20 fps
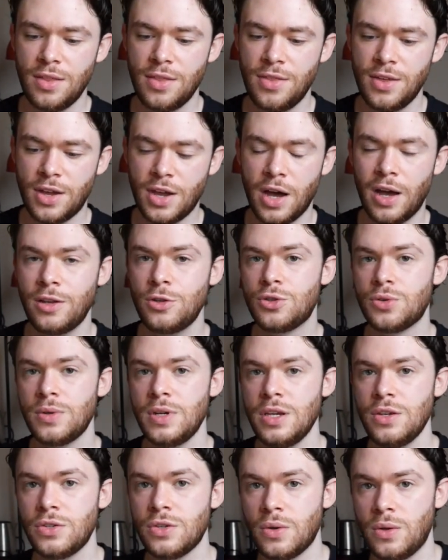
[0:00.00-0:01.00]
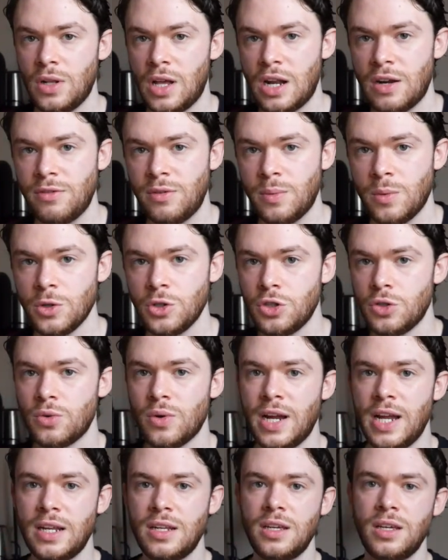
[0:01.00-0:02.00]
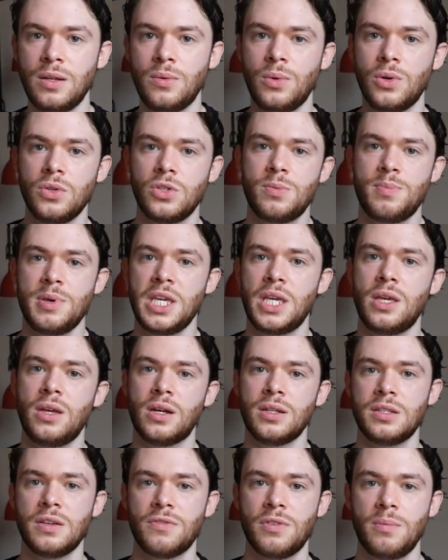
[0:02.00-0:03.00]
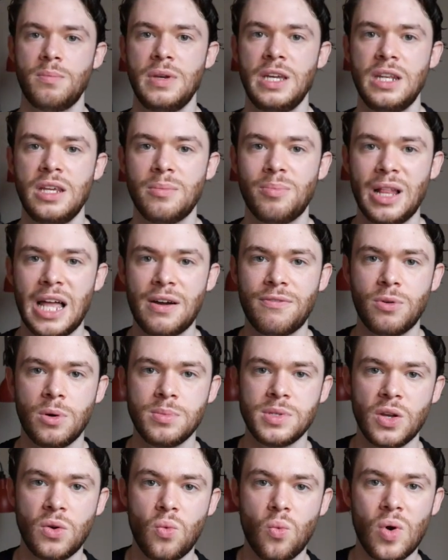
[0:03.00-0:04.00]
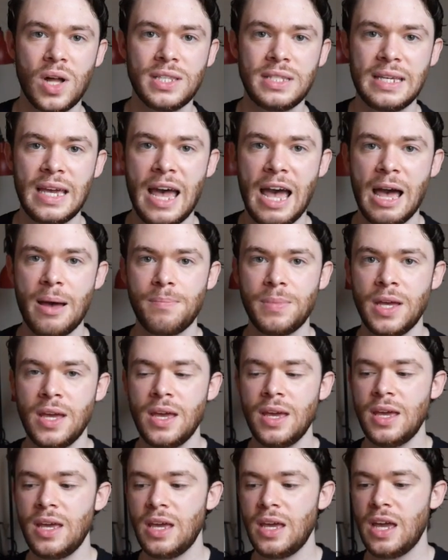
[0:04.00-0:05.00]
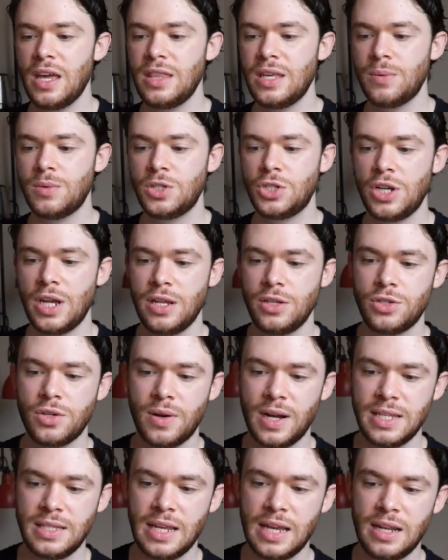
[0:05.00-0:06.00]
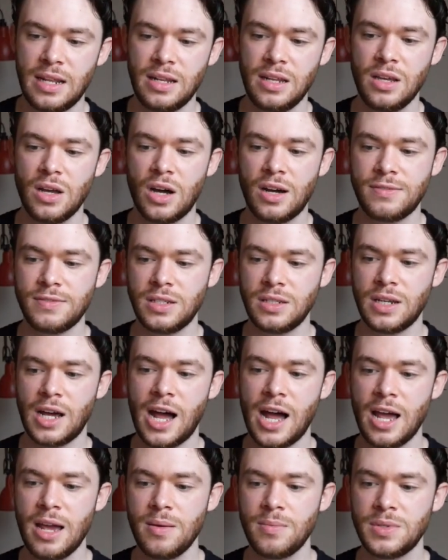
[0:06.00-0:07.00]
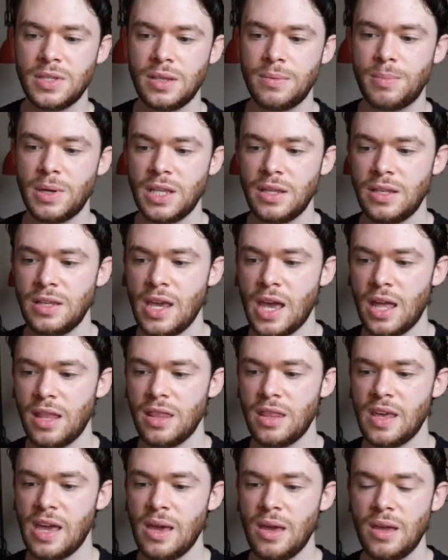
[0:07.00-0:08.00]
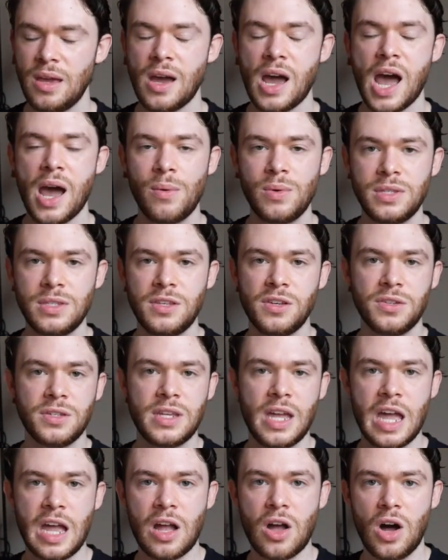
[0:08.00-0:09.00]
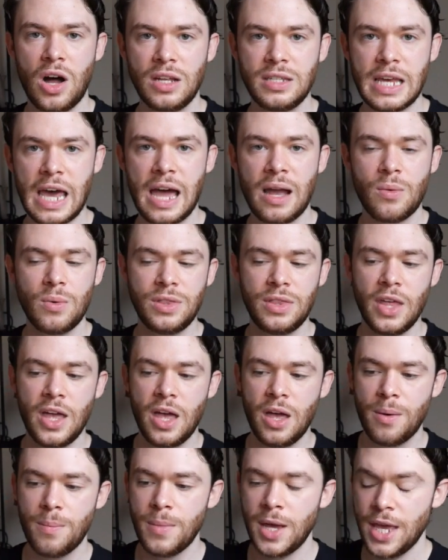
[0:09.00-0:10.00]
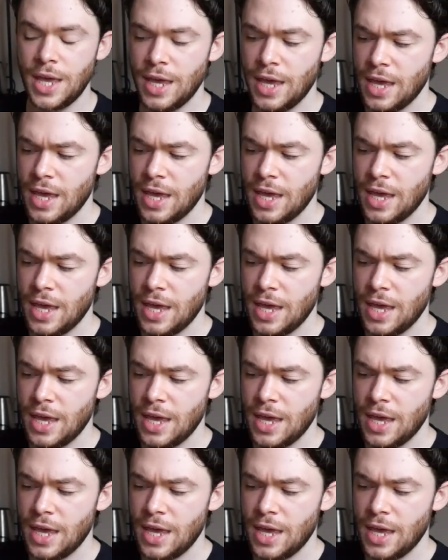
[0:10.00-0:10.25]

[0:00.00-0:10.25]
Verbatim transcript: the country. So a lot of them were stranded. We were speaking on different media platforms like WhatsApp, and they would change their identity oftentimes, but yet they I would still stay in contact with them.